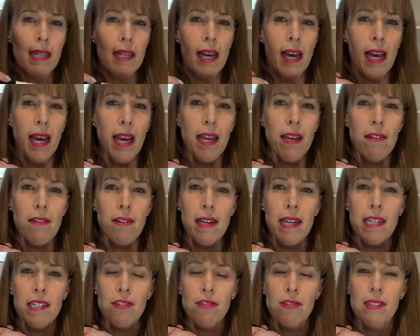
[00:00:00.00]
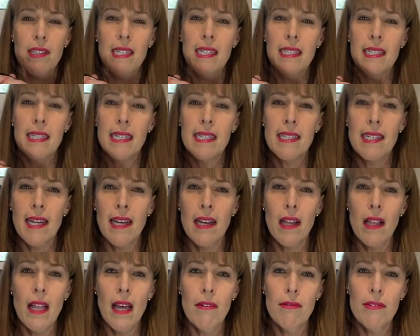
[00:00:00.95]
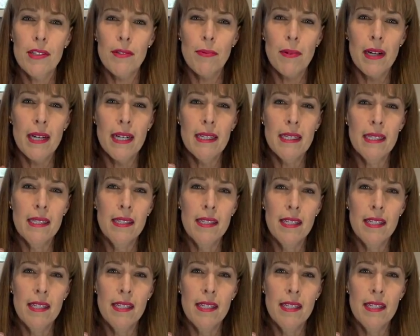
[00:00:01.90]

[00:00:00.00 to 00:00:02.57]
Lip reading: cut or an interesting detail. I was wearing this